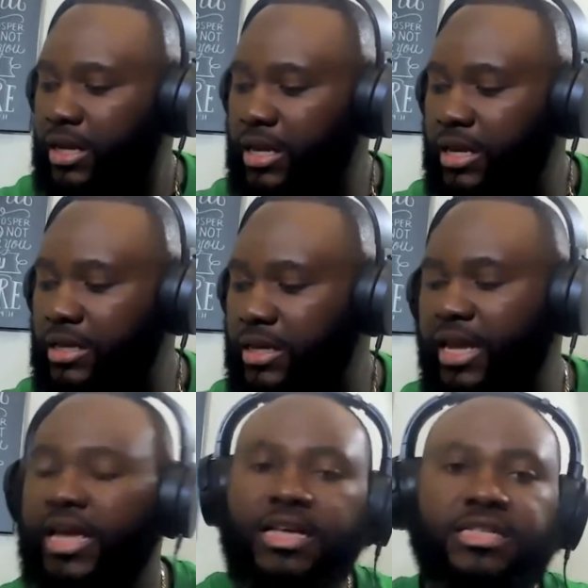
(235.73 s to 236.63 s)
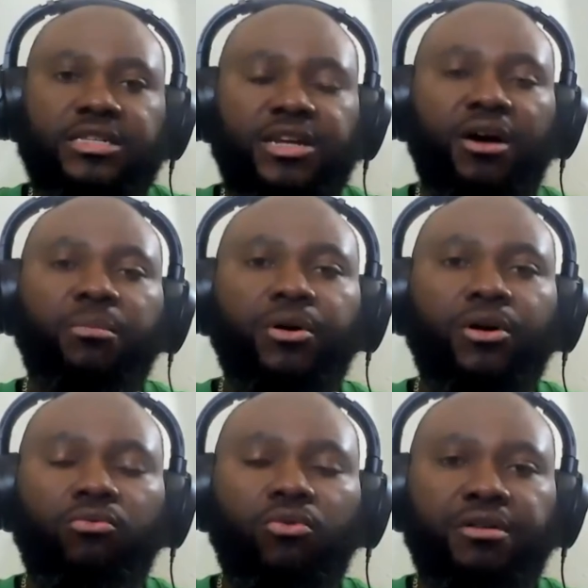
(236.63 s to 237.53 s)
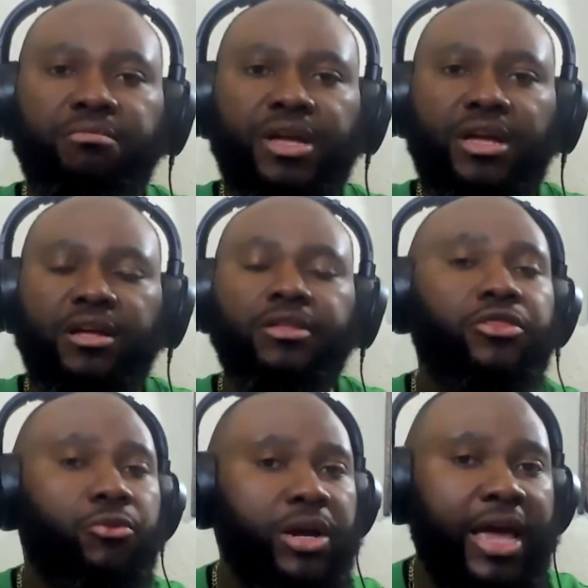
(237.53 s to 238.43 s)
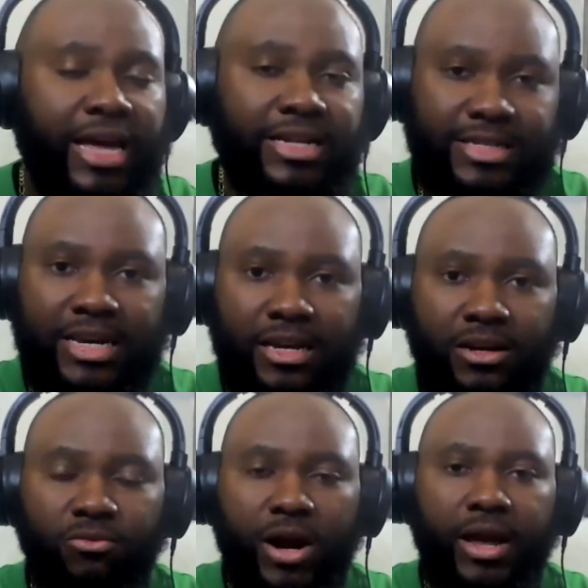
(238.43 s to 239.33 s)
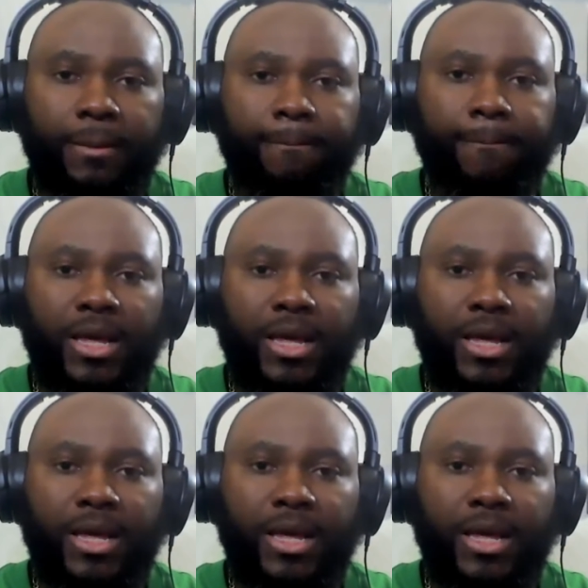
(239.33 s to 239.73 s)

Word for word: He his number would be 318, right?